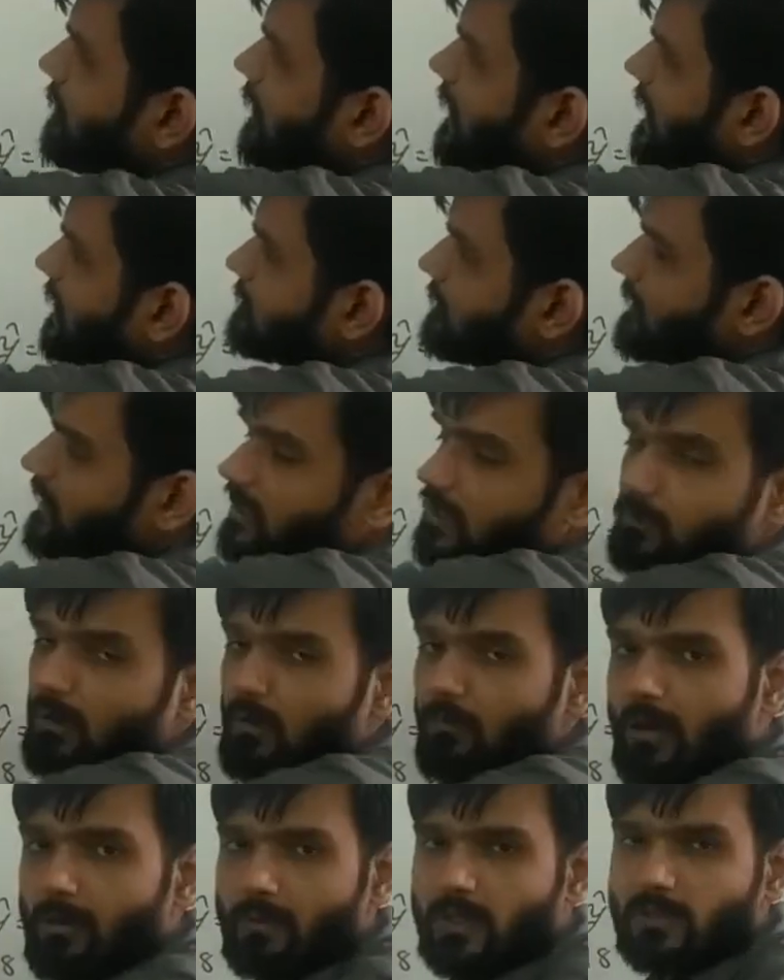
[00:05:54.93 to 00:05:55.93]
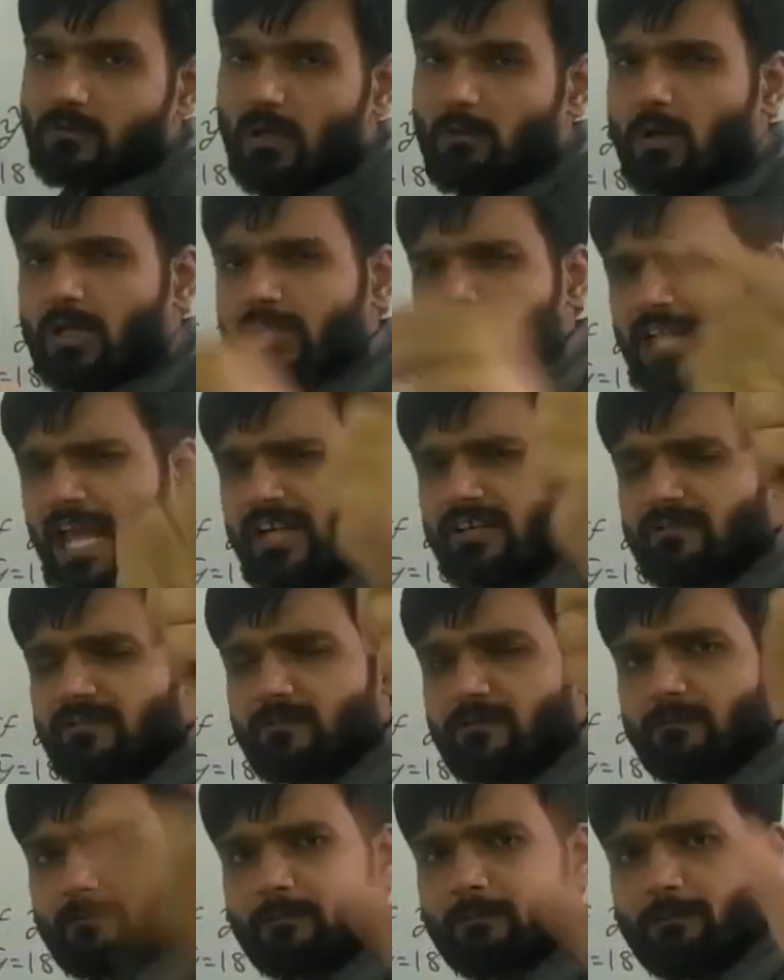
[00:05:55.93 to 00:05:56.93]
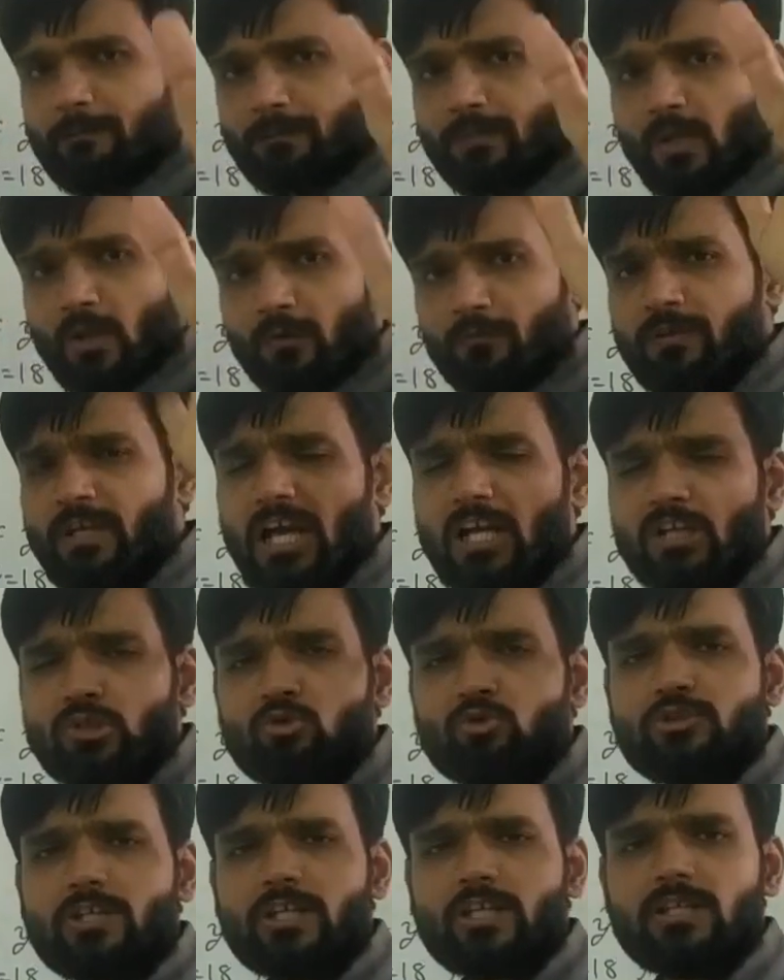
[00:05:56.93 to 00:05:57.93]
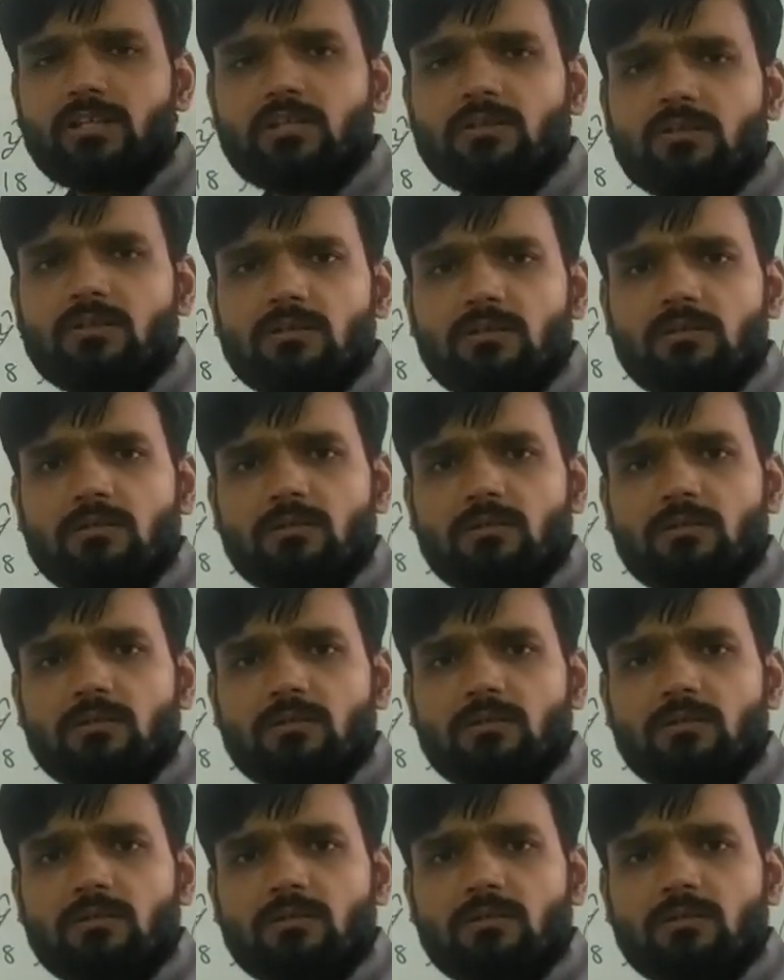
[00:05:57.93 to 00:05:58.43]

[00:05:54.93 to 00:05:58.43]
y bar, x minus x bar, y minus y bar. Then we are using